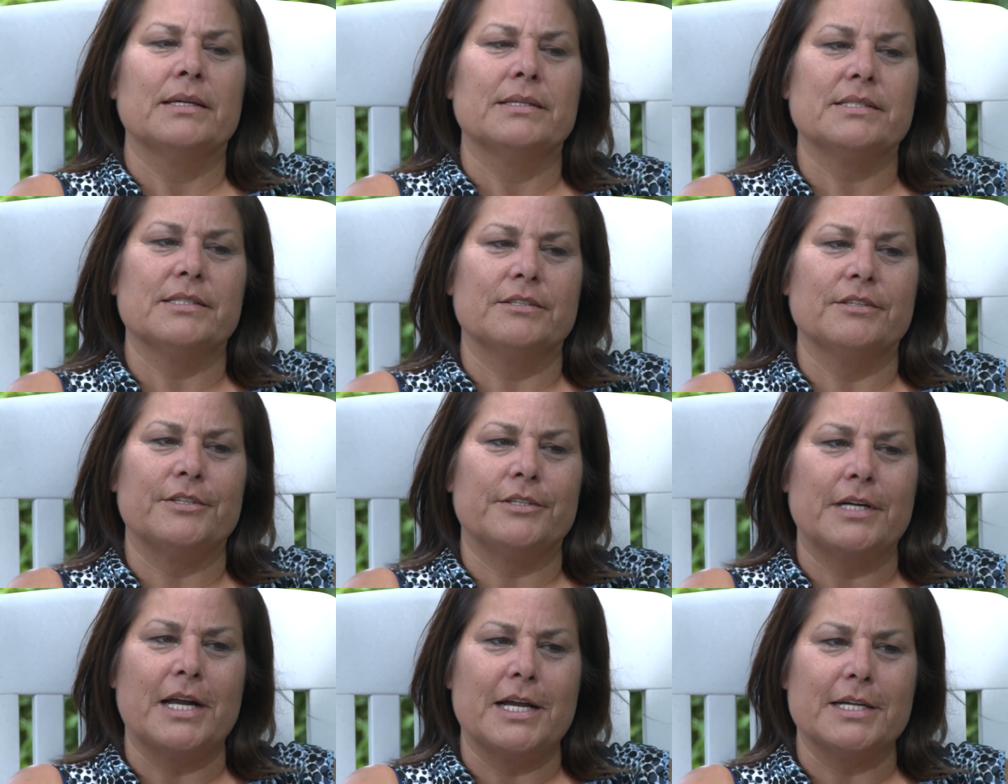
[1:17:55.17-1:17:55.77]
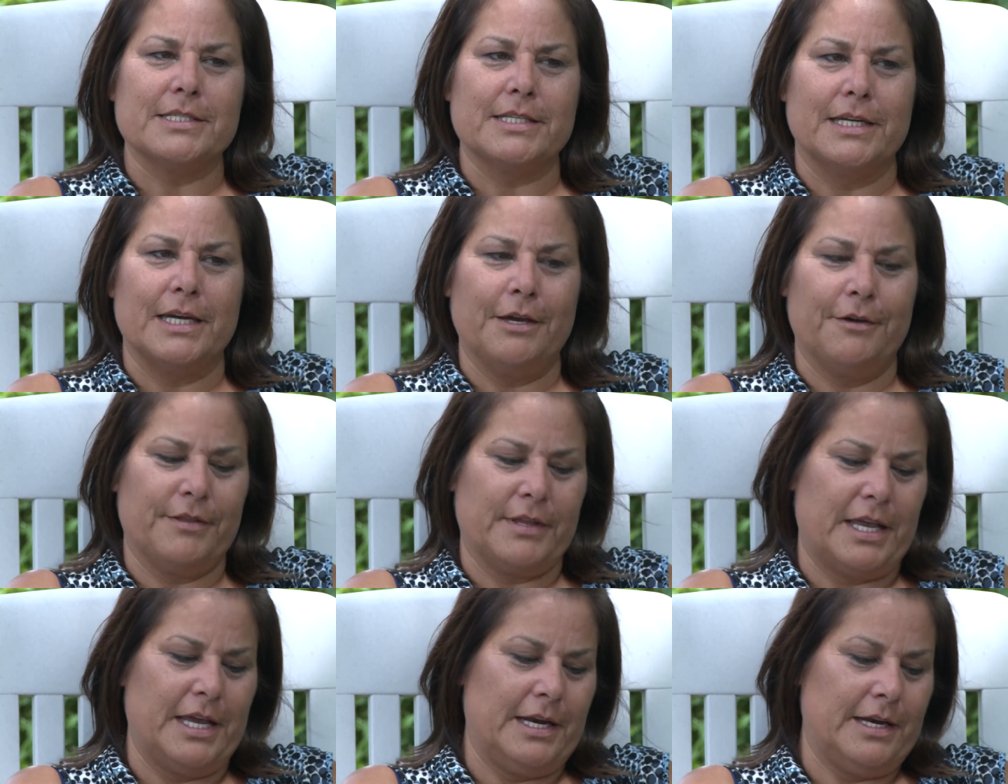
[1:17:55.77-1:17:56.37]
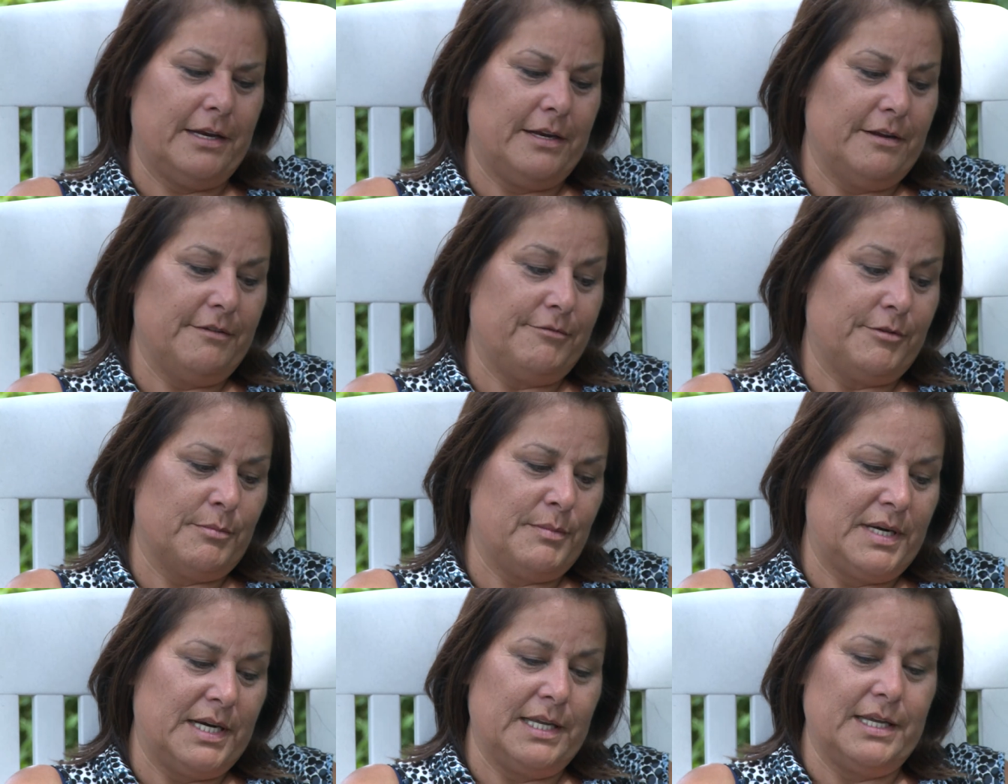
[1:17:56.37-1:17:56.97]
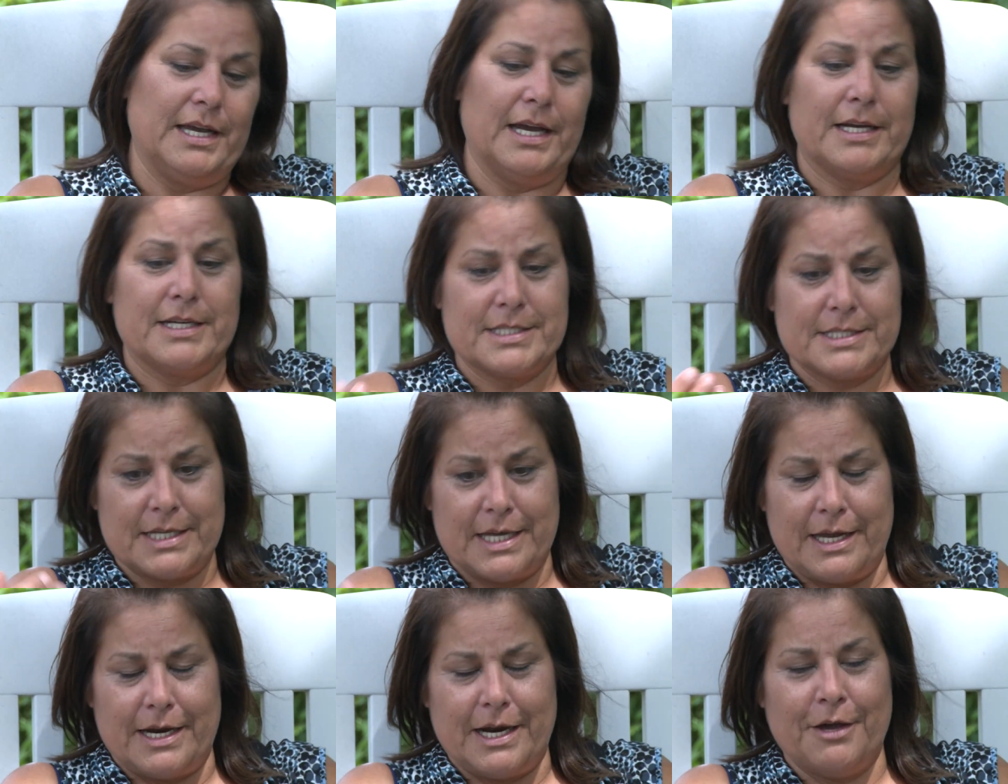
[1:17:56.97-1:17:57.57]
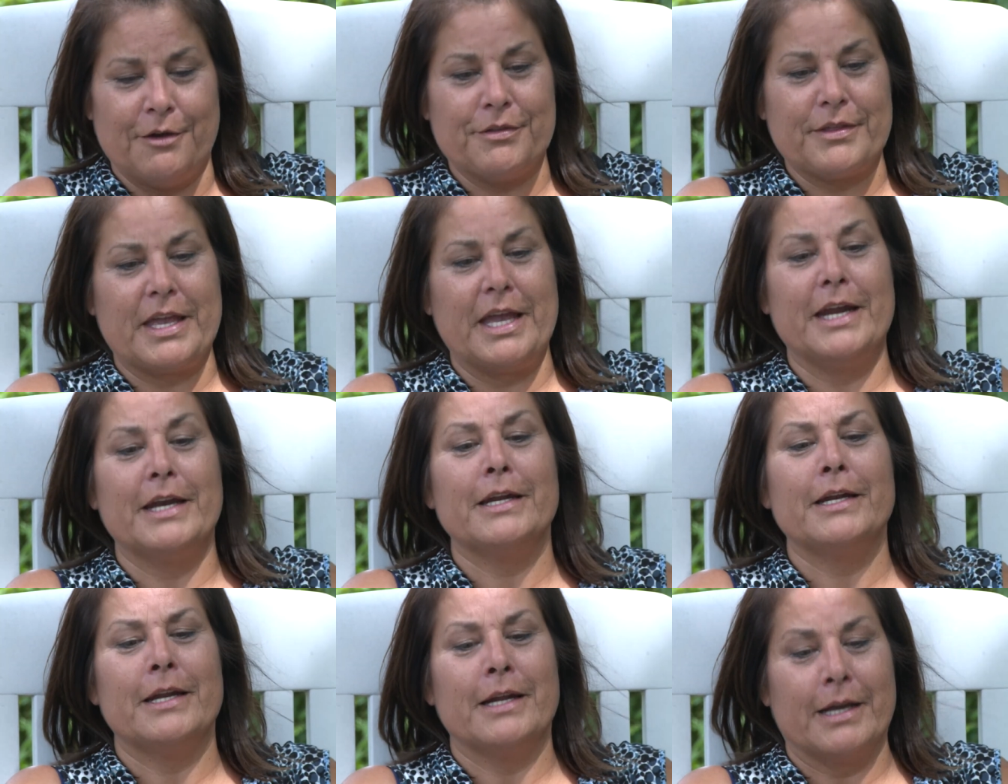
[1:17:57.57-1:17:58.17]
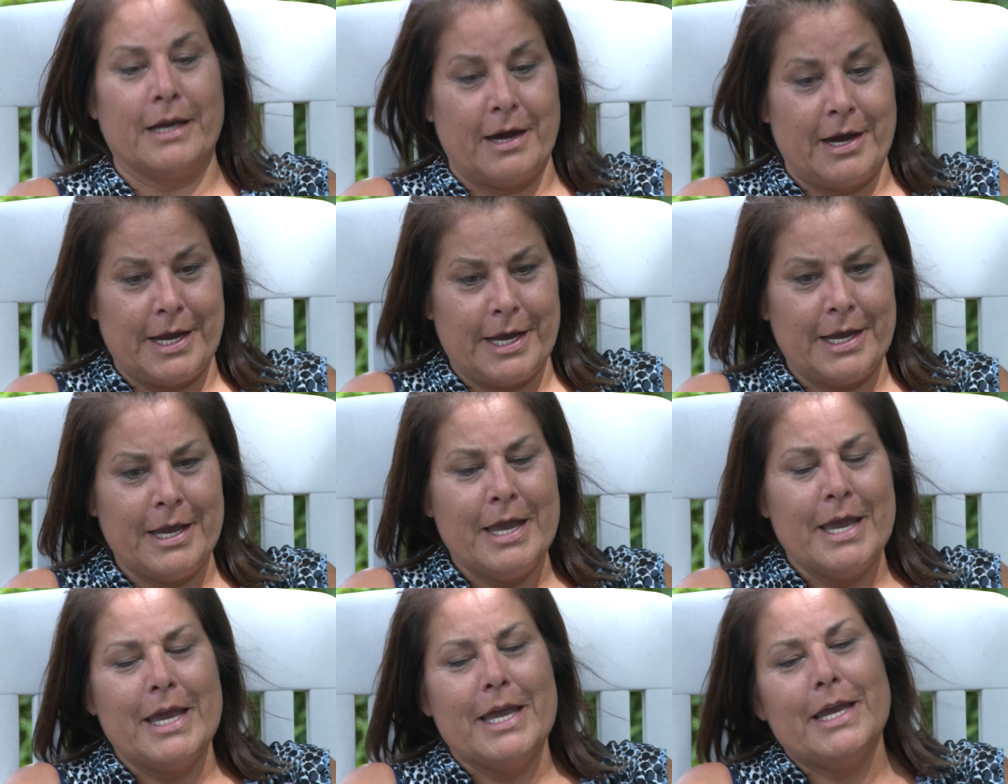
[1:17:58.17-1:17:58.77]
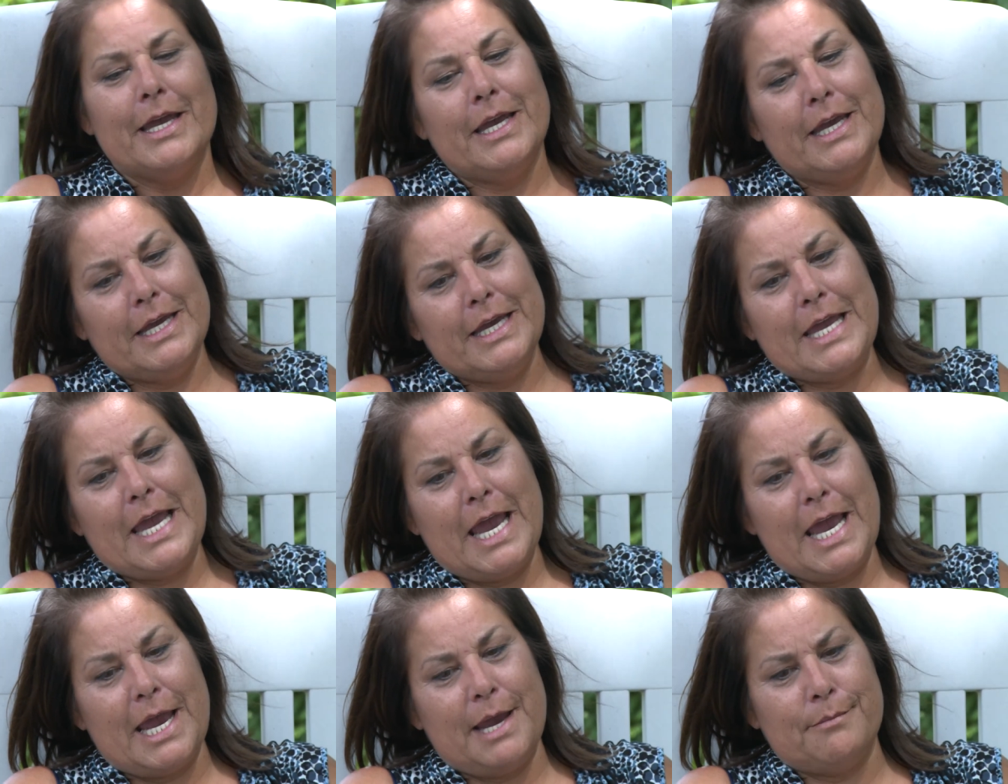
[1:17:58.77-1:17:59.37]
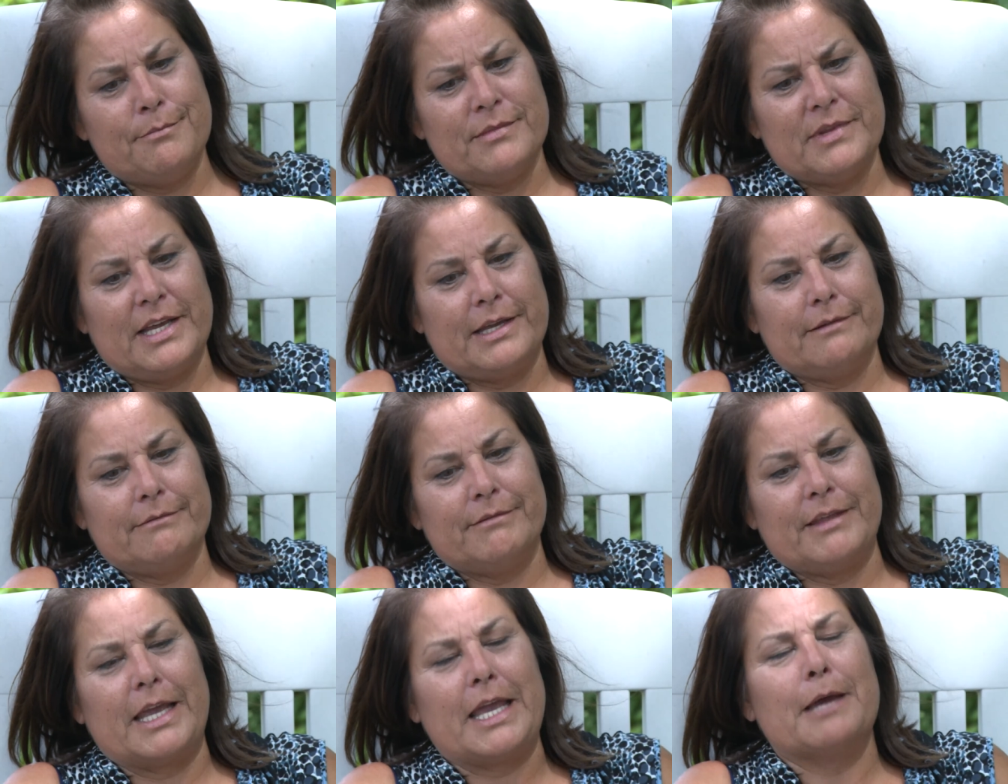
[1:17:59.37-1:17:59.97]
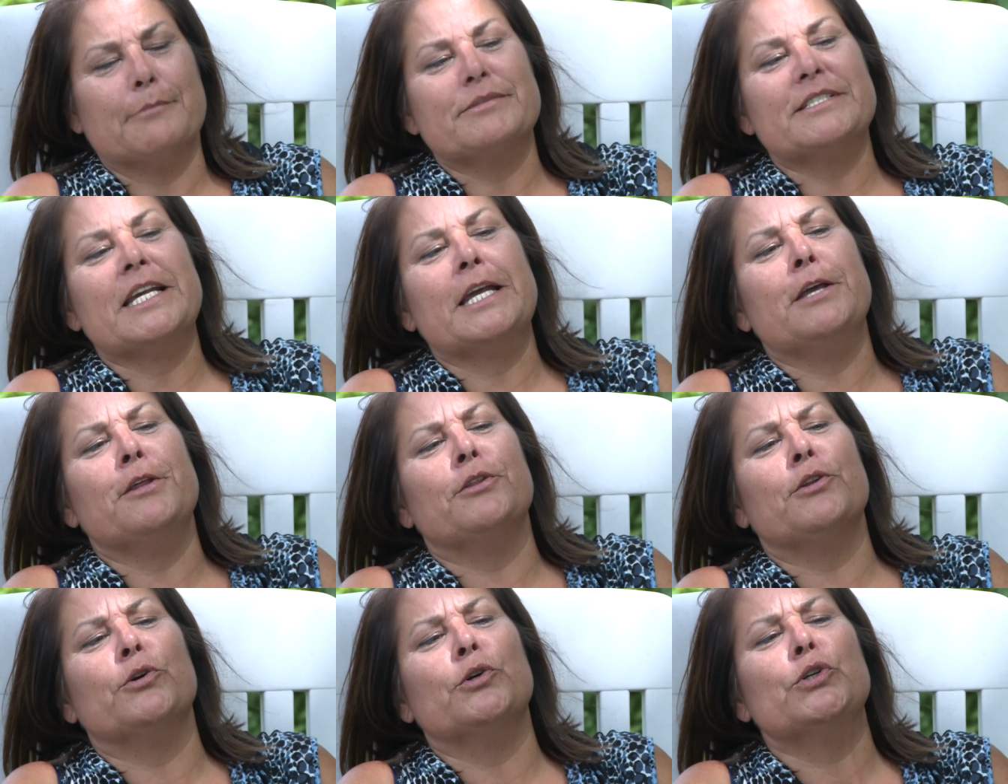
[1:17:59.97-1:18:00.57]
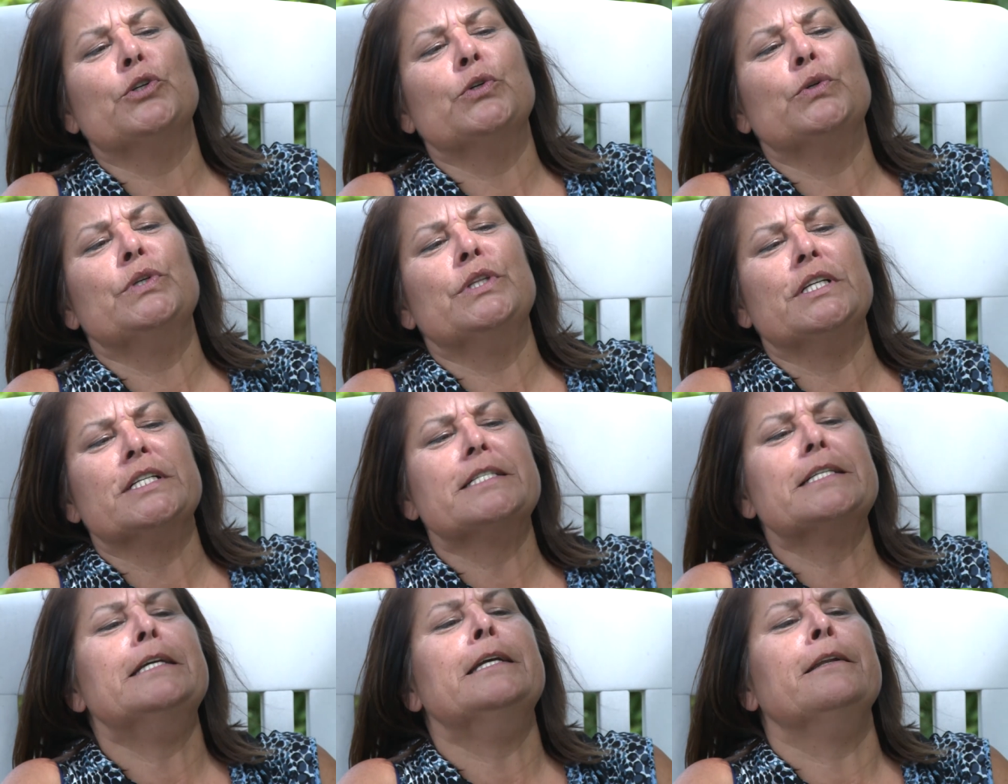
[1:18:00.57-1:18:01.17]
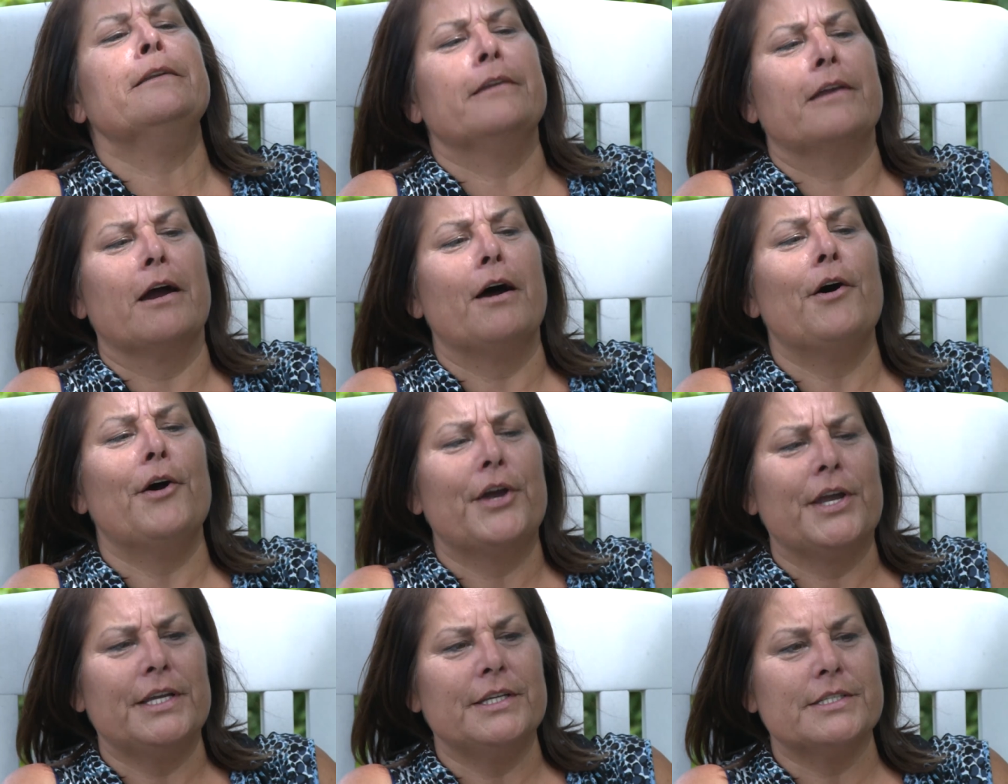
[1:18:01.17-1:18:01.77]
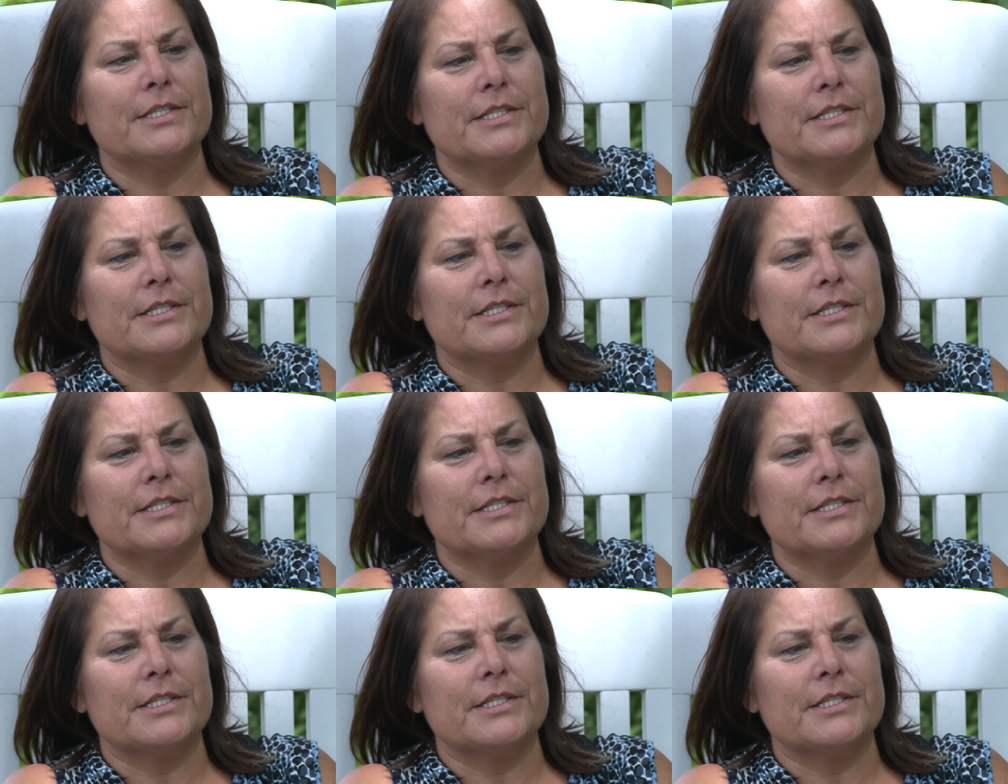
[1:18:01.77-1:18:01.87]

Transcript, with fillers: So they're asking Health Canada for money. Yeah, because that Health Canada guy, he came like they kept saying they were doing this in kind